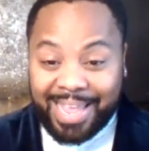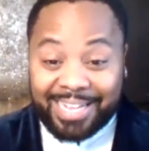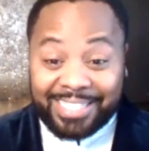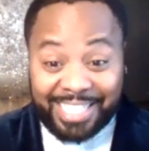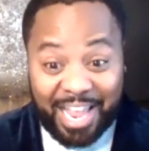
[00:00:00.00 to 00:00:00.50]

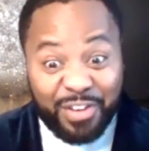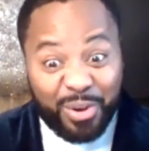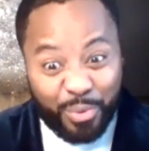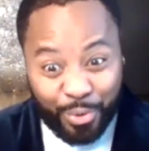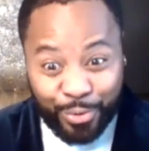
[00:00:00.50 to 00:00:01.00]
and
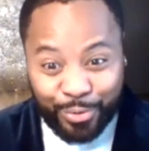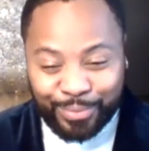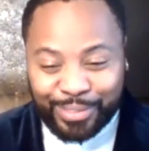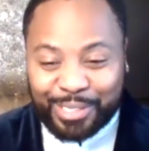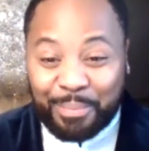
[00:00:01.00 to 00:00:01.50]
saving
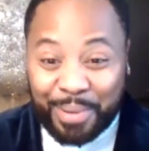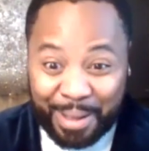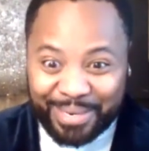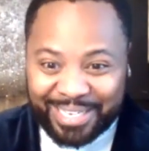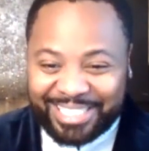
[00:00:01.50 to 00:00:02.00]
rooms to
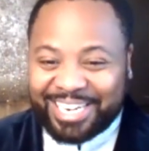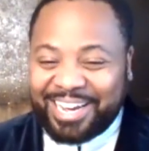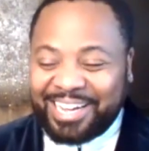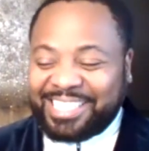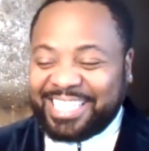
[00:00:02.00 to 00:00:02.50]
publish
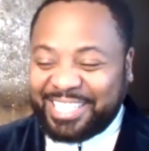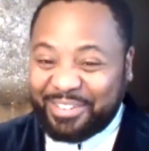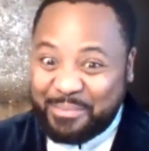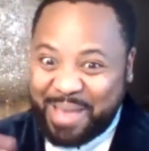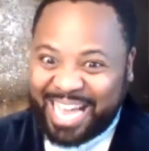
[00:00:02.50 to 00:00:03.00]
to
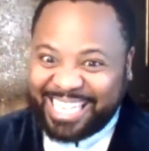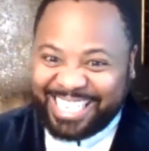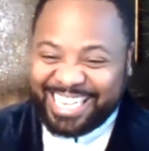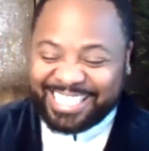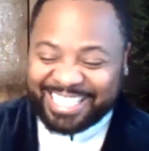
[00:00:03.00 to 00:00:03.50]
different
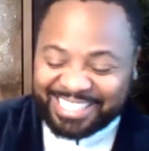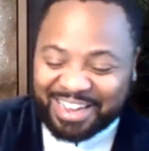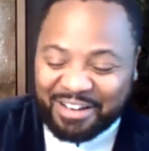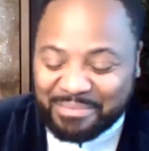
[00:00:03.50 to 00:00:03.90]
magazines and stuff.